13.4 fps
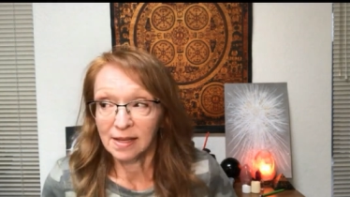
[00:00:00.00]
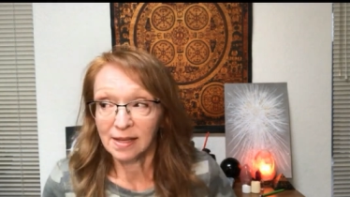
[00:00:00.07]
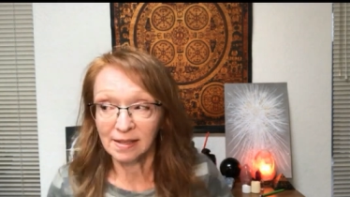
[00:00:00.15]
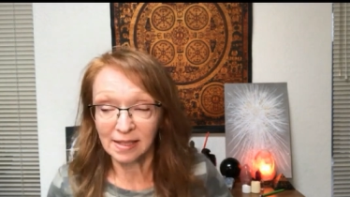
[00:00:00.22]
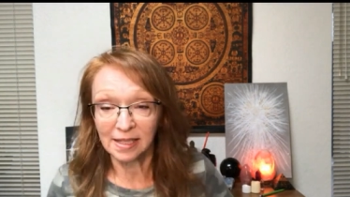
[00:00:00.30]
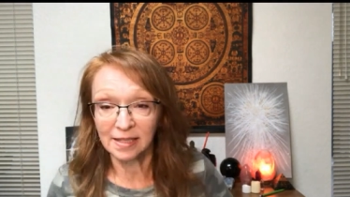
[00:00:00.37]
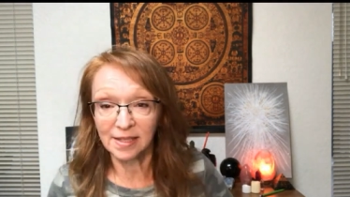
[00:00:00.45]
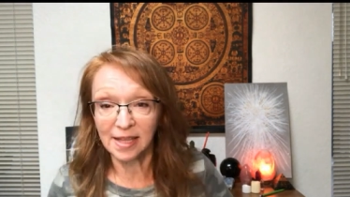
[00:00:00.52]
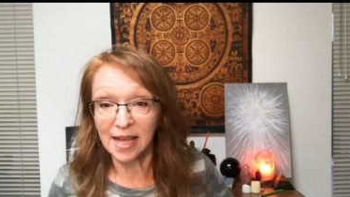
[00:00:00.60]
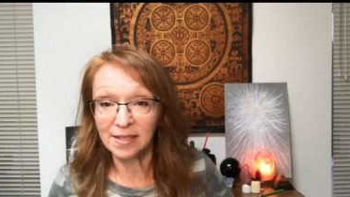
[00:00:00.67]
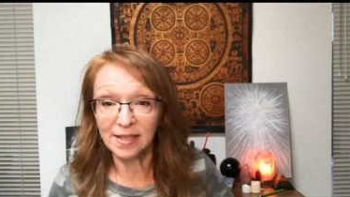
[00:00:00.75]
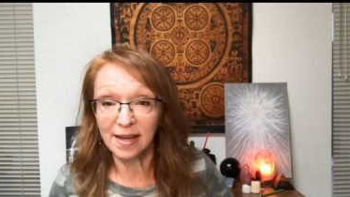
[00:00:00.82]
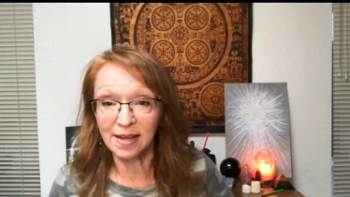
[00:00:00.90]
Because
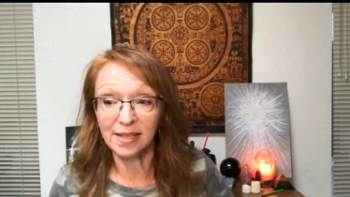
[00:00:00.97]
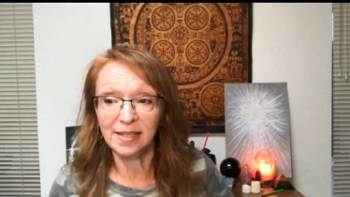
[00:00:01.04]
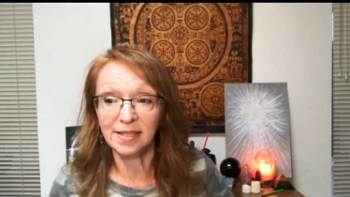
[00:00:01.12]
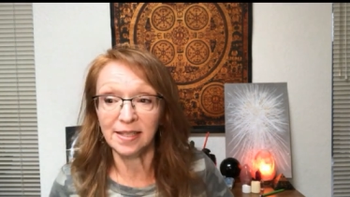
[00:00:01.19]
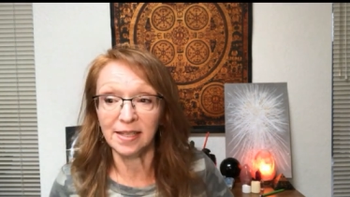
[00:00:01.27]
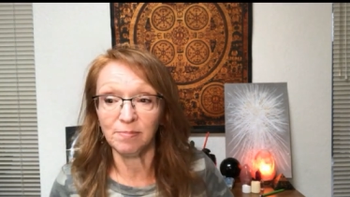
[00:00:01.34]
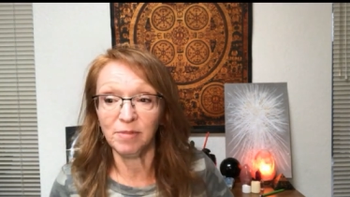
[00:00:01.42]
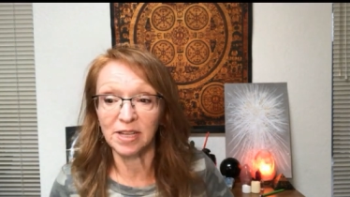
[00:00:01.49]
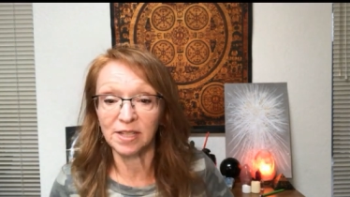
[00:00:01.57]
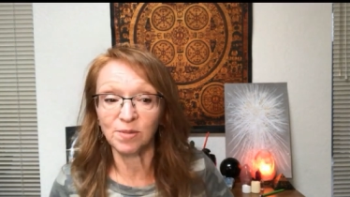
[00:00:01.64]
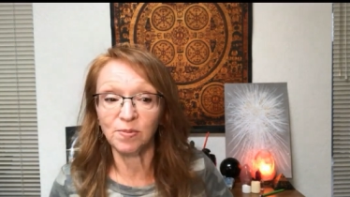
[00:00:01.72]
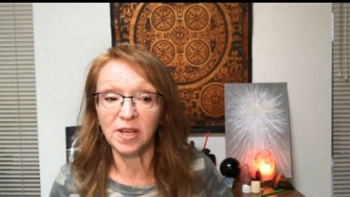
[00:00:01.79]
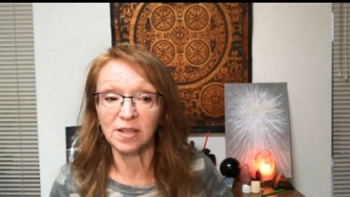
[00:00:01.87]
that's not easy,
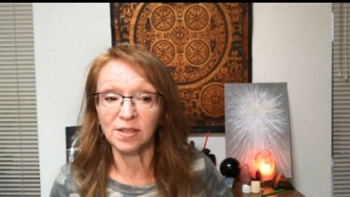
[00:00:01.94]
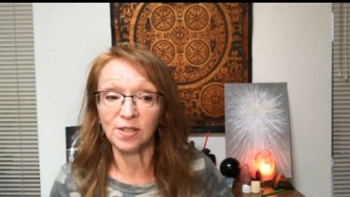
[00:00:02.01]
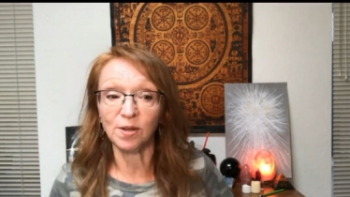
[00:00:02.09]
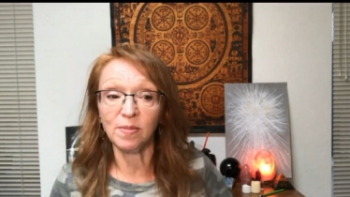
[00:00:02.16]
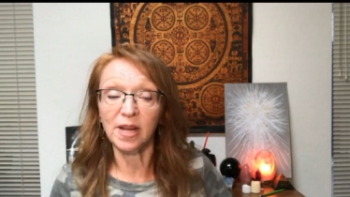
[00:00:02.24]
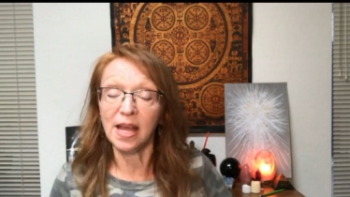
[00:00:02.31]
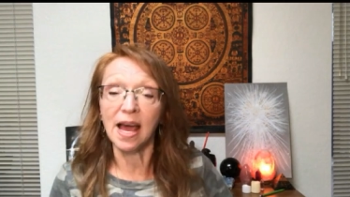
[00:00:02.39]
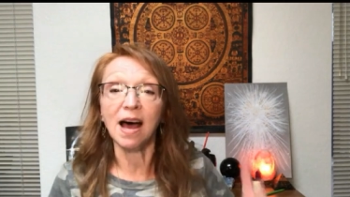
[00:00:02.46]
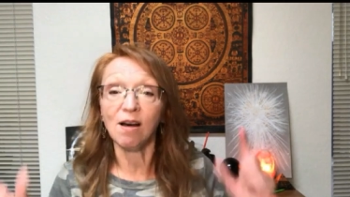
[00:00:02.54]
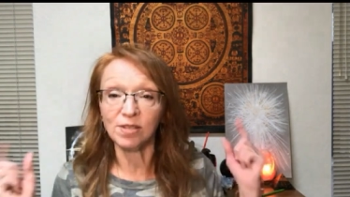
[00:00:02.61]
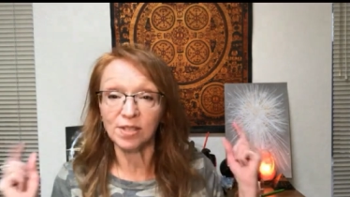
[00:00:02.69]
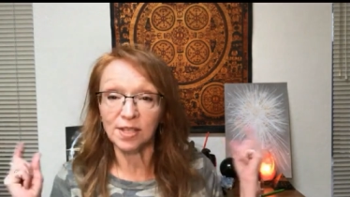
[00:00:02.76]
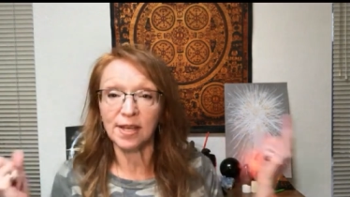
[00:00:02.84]
because we get so many
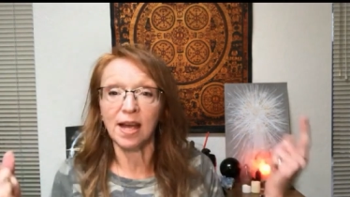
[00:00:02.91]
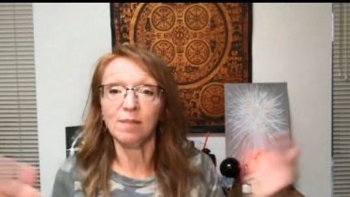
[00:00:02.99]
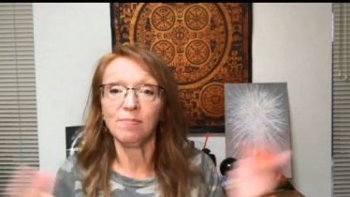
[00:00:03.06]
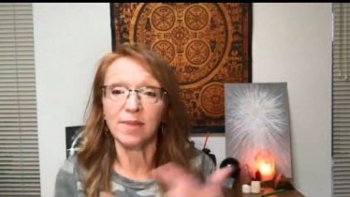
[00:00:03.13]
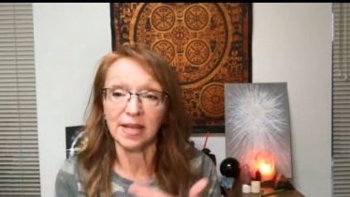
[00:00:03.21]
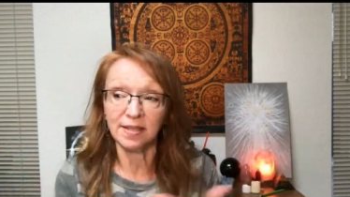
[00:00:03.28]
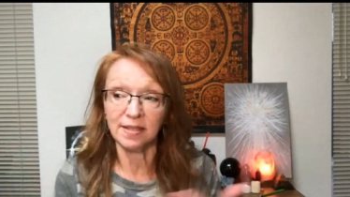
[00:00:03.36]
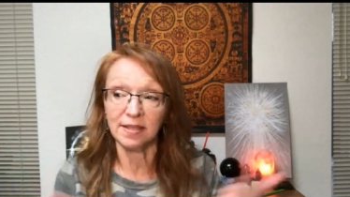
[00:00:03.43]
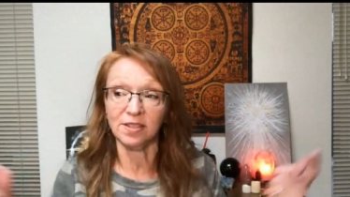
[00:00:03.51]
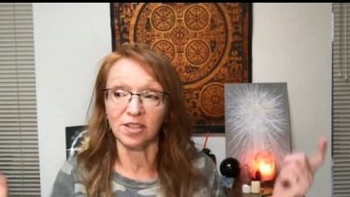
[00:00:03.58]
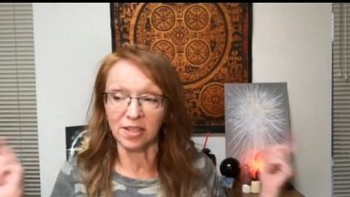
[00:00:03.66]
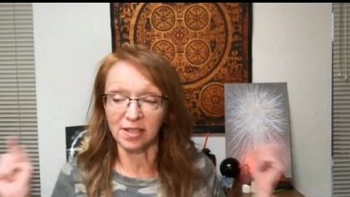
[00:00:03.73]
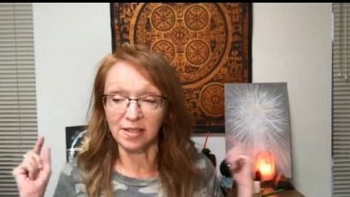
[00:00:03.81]
outside
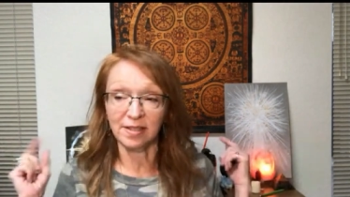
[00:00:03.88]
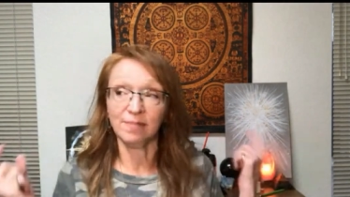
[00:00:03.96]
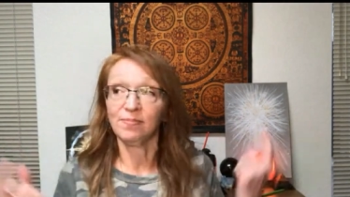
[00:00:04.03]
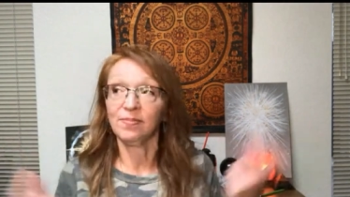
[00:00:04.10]
messages